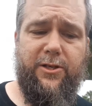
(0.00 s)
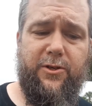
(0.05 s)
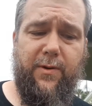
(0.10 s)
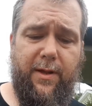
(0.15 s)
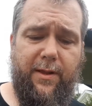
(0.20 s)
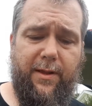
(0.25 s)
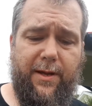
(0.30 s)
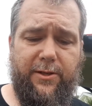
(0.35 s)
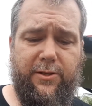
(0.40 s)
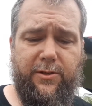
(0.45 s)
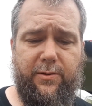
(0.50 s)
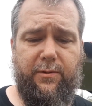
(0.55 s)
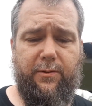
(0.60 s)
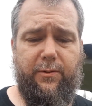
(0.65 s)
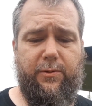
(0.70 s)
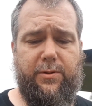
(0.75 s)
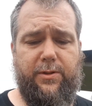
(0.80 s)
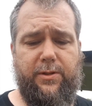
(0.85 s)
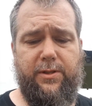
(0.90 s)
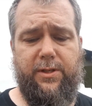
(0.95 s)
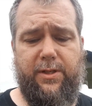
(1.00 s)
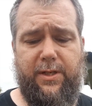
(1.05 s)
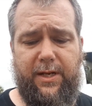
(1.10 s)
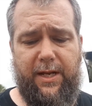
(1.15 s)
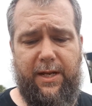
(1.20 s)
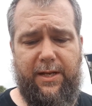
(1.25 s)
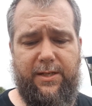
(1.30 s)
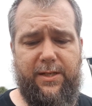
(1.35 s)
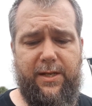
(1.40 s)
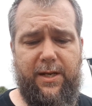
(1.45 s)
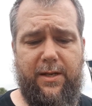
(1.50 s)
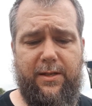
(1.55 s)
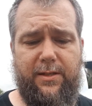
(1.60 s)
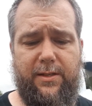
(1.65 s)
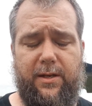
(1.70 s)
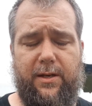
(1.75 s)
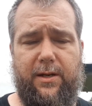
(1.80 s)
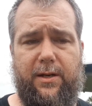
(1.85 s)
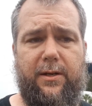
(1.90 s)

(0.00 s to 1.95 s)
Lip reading: Straight Line Solutions, and he says